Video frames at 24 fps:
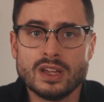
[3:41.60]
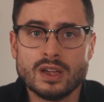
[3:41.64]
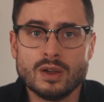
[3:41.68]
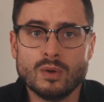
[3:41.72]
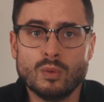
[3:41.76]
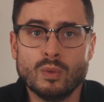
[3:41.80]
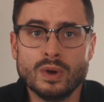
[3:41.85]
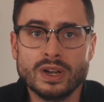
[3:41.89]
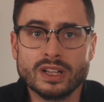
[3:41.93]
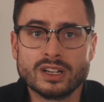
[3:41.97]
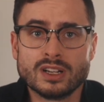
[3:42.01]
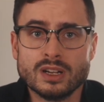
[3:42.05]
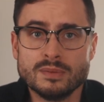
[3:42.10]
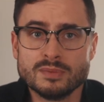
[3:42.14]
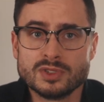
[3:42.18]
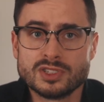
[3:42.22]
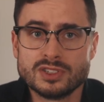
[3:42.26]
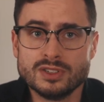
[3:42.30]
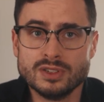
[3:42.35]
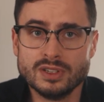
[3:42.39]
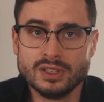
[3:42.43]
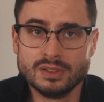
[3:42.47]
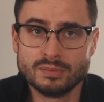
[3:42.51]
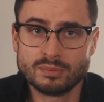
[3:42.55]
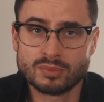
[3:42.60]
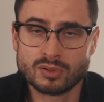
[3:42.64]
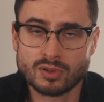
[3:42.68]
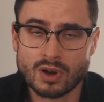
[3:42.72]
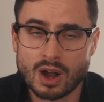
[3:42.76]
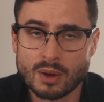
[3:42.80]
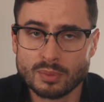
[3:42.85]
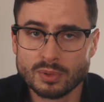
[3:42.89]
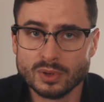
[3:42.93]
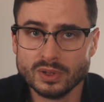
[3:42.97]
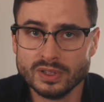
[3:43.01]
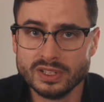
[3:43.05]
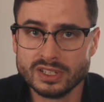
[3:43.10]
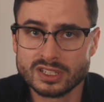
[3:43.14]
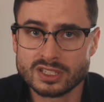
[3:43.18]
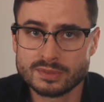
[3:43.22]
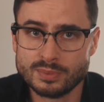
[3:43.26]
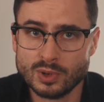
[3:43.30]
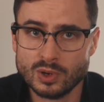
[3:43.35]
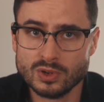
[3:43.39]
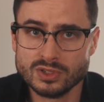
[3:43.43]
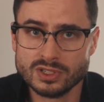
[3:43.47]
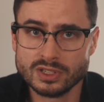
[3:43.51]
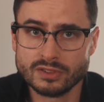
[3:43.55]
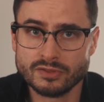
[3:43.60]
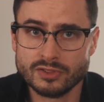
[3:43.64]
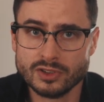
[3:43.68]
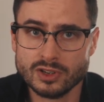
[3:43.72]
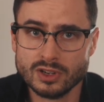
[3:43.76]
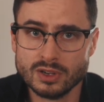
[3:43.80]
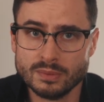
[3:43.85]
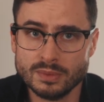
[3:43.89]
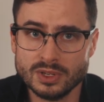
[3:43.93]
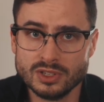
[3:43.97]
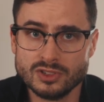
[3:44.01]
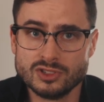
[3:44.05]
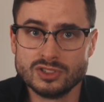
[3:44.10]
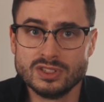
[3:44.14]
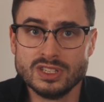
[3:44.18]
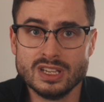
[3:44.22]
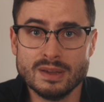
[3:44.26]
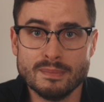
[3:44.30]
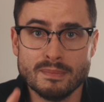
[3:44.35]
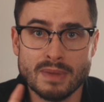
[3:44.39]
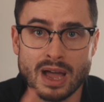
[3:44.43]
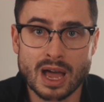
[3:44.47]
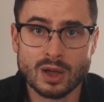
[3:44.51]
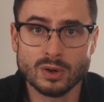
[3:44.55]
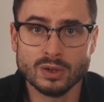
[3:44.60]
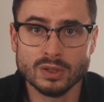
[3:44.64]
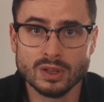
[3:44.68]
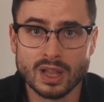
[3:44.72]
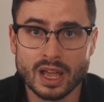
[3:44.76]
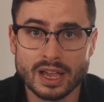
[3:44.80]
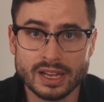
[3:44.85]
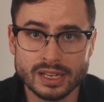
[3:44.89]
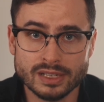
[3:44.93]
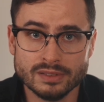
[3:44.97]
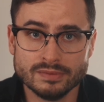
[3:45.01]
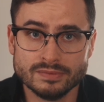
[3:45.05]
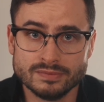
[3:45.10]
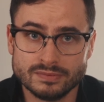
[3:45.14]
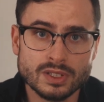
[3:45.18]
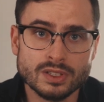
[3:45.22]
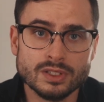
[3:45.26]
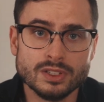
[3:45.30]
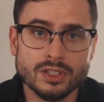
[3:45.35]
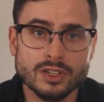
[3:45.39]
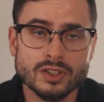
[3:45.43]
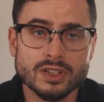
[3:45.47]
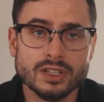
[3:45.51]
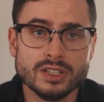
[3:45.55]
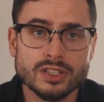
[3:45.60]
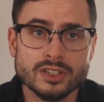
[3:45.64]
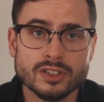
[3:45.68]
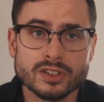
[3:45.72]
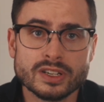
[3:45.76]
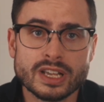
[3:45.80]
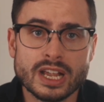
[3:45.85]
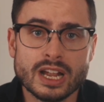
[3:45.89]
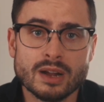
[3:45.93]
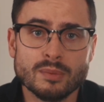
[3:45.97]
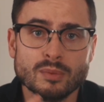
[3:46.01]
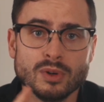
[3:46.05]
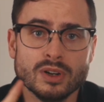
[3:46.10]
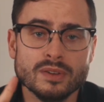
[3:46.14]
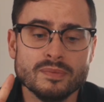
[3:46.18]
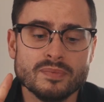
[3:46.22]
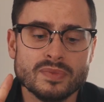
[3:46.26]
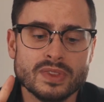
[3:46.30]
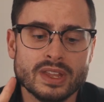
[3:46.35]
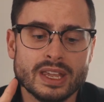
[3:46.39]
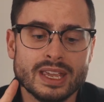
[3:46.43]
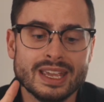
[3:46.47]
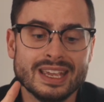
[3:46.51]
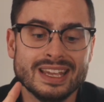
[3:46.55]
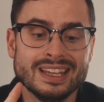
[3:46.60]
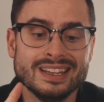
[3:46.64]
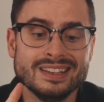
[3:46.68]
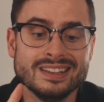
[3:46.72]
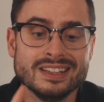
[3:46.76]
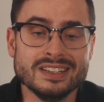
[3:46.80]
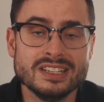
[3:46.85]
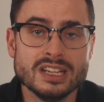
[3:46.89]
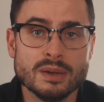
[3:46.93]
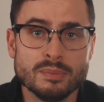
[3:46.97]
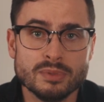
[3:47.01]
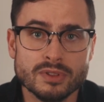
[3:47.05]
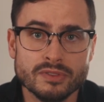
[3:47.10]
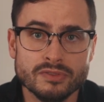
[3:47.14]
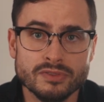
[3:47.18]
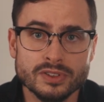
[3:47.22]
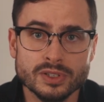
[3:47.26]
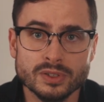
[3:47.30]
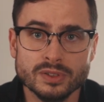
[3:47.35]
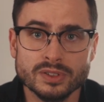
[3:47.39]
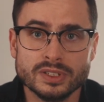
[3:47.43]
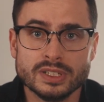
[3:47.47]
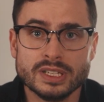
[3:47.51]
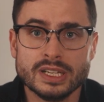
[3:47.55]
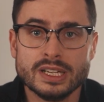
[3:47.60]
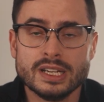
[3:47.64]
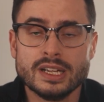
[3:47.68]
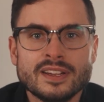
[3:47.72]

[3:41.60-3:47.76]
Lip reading: when it comes to properly exposing for your image, the amount of light you're into your camera and the depth of field.